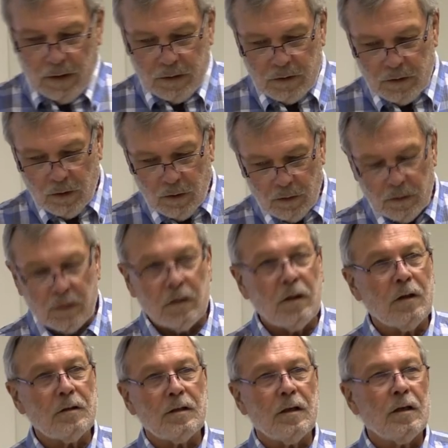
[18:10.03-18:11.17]
So
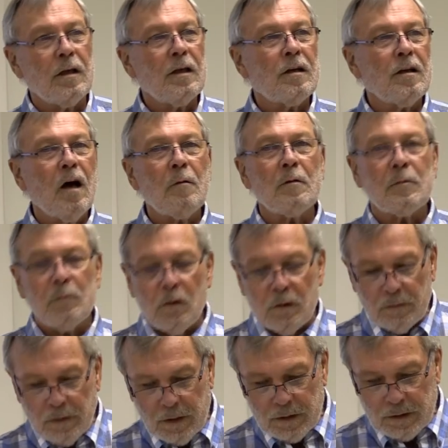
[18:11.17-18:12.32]
there's an economic
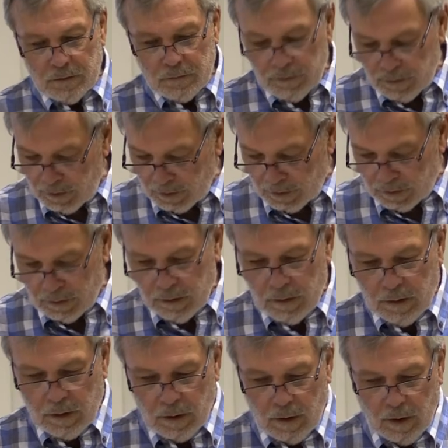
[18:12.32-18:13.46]
motivation for this
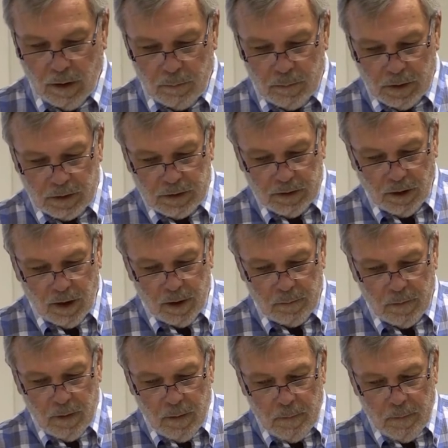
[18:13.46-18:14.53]
uh, big time.